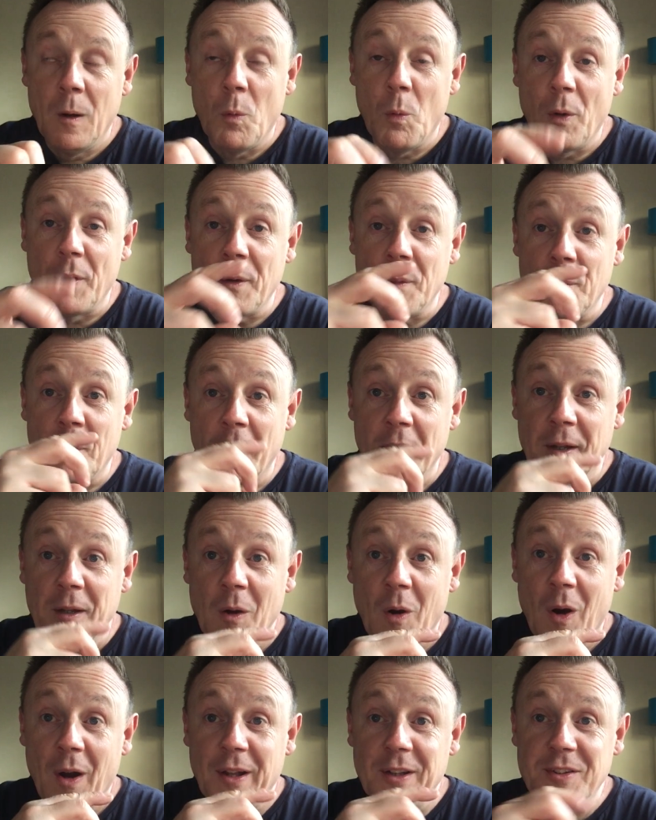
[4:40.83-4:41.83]
one of my
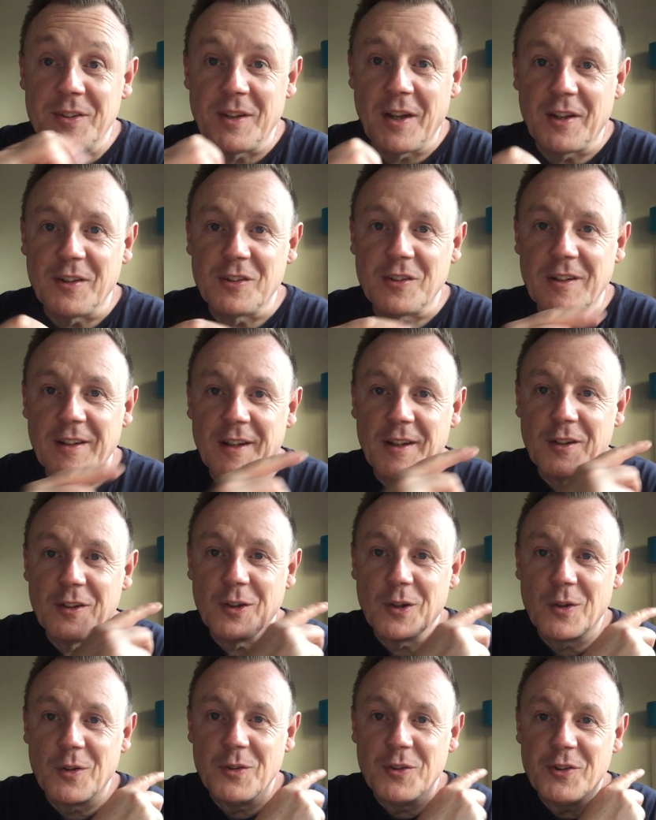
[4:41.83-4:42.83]
guides actually, and
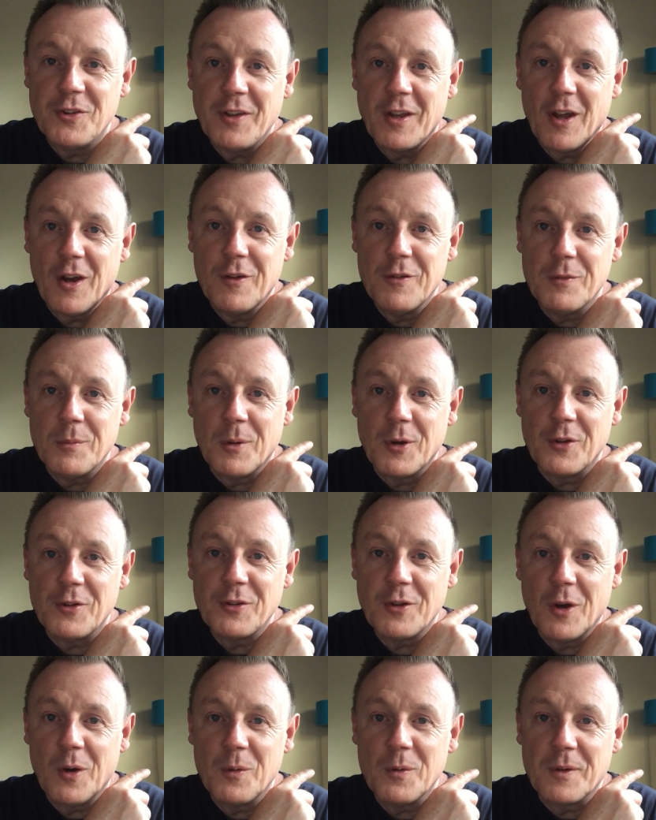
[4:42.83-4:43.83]
you can see over my
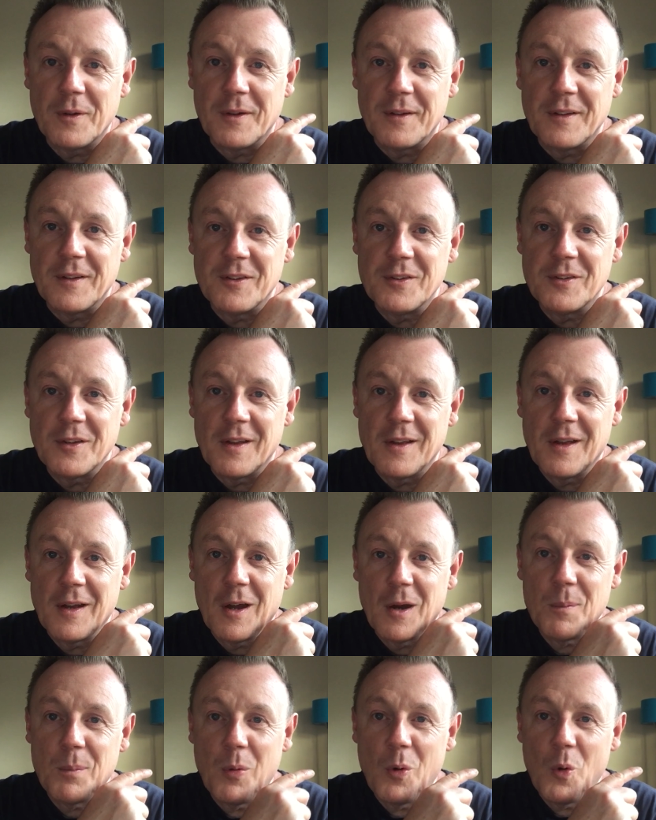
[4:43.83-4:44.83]
shoulder there's
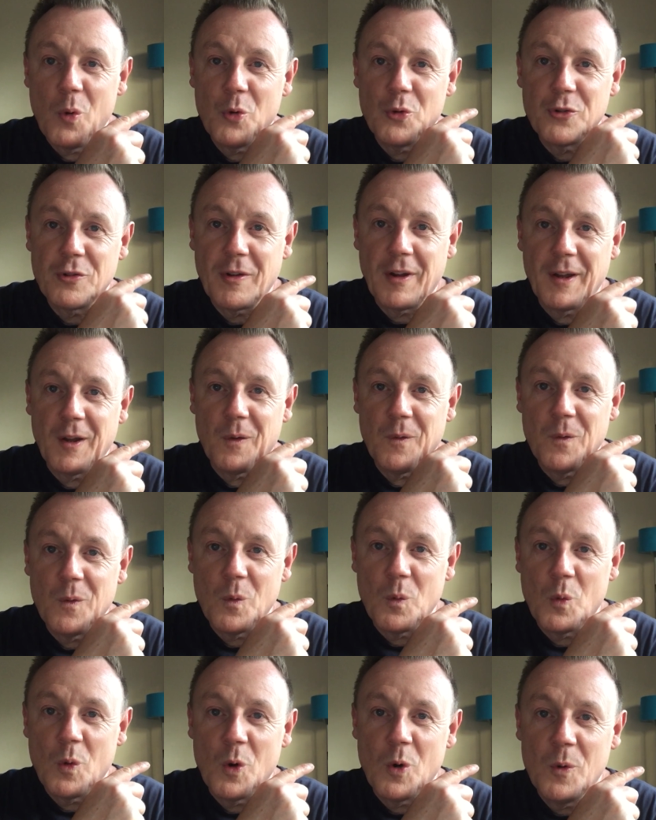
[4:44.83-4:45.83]
a portrait on
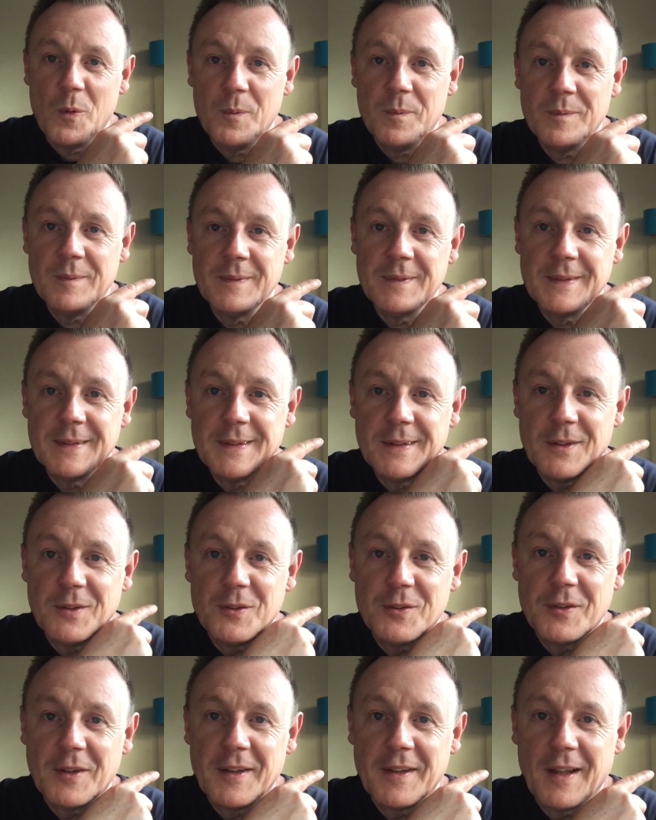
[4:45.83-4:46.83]
the wall. You
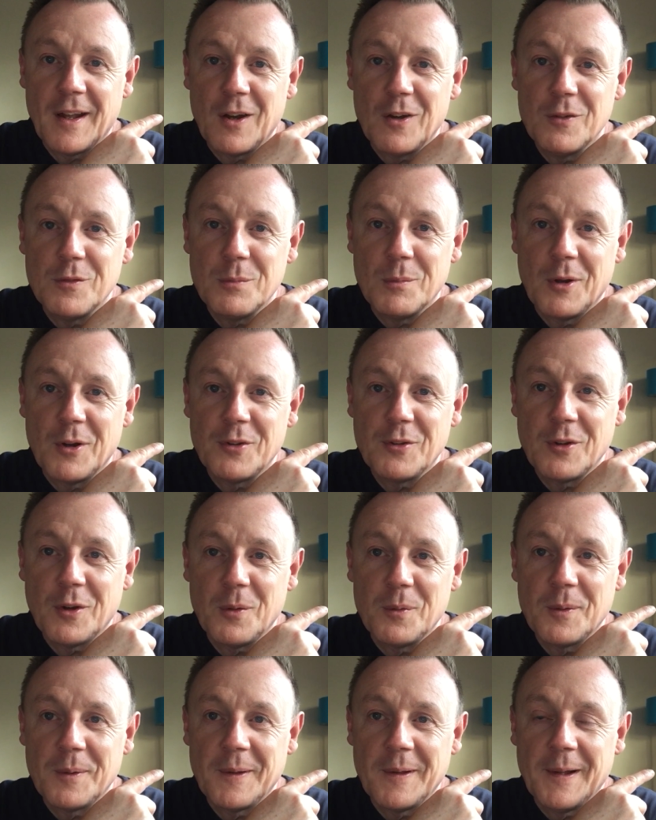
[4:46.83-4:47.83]
see that over my
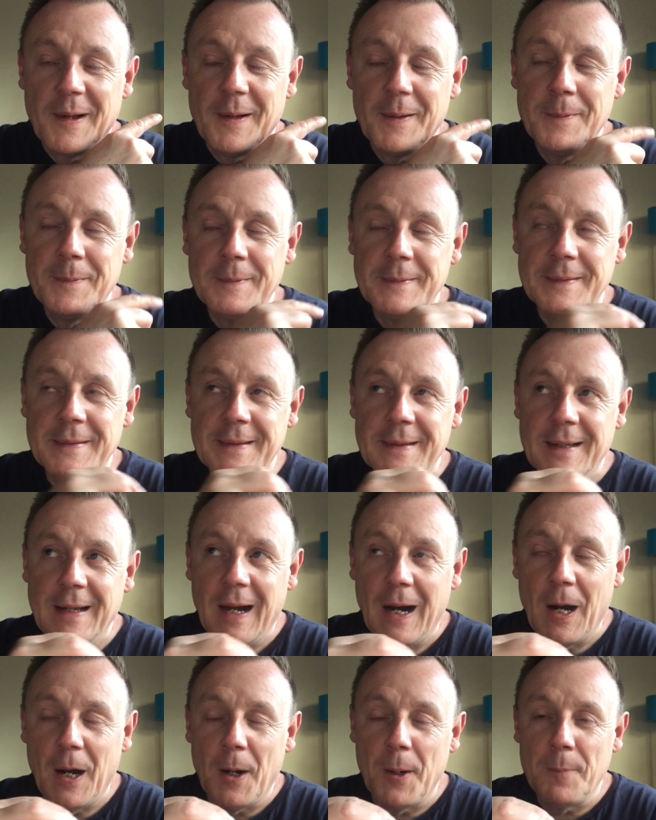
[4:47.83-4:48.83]
shoulder there?
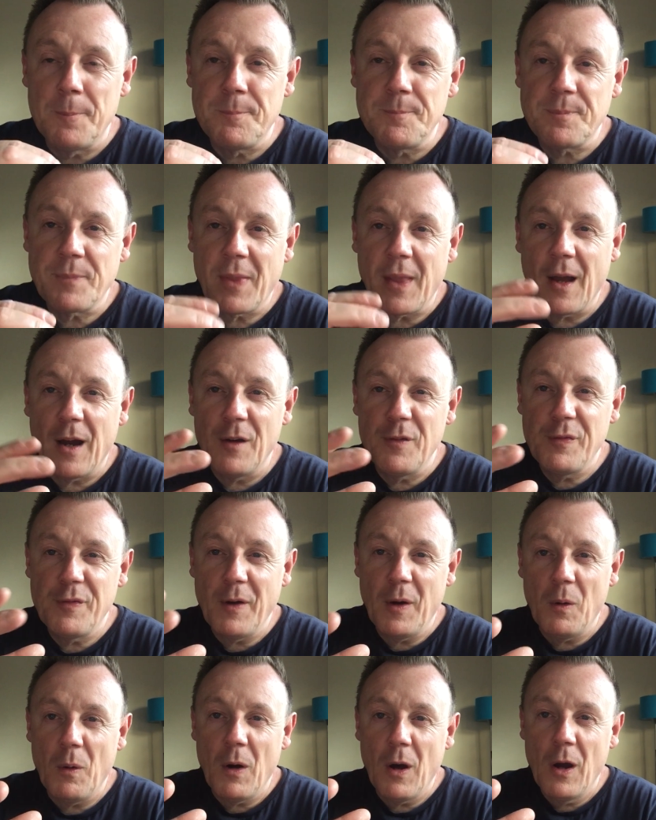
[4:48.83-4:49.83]
I
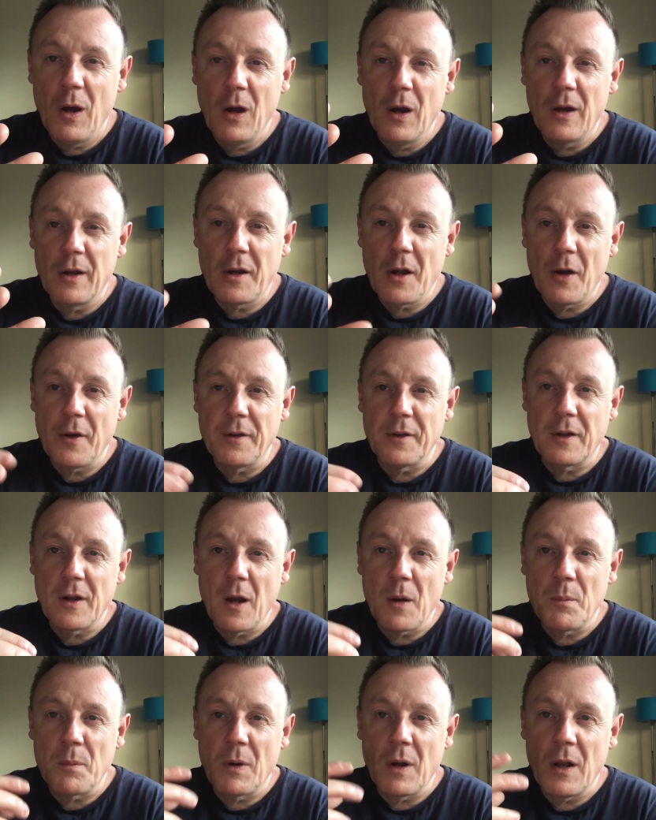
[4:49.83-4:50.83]
felt her kind of
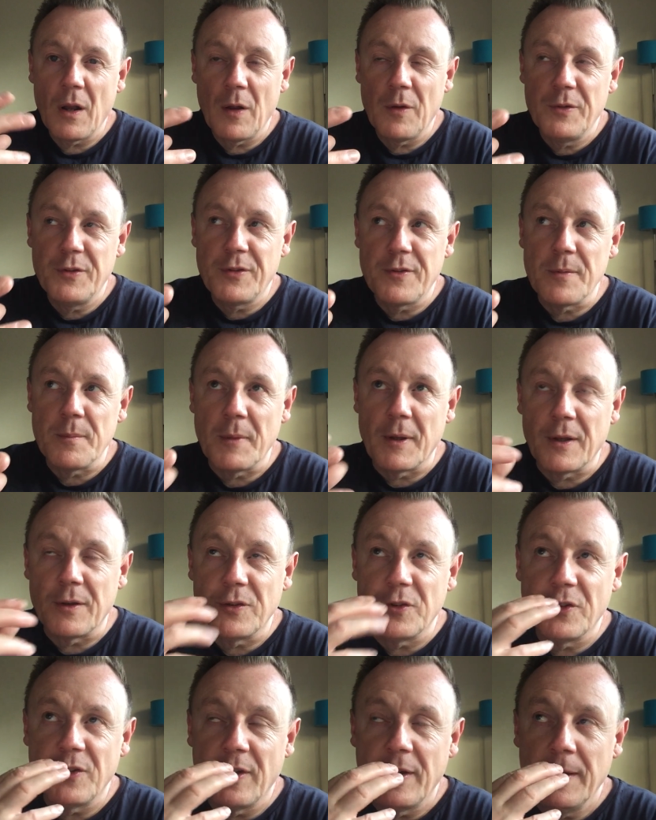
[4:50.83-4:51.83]
come close to me,
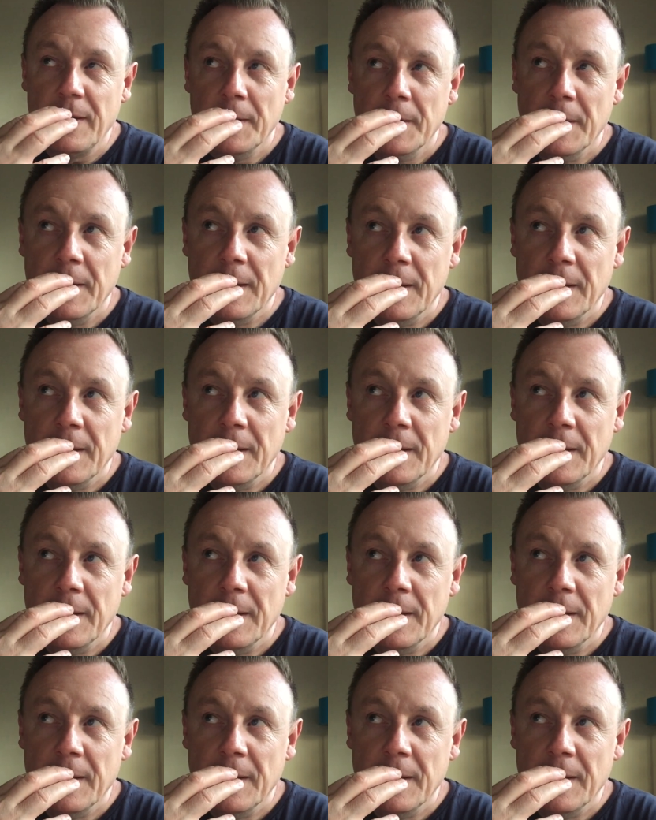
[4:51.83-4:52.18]
and she,